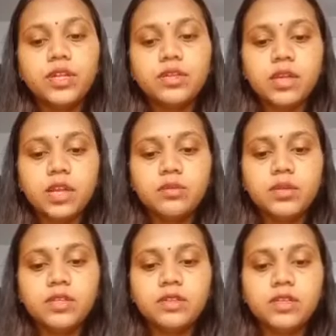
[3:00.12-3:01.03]
Drug
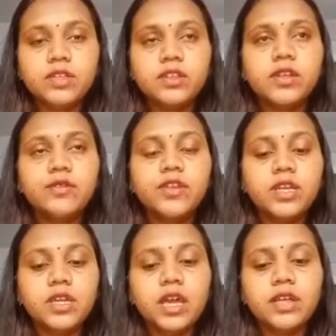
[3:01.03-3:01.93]
Administration
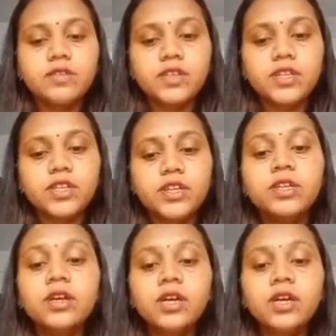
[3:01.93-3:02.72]
has written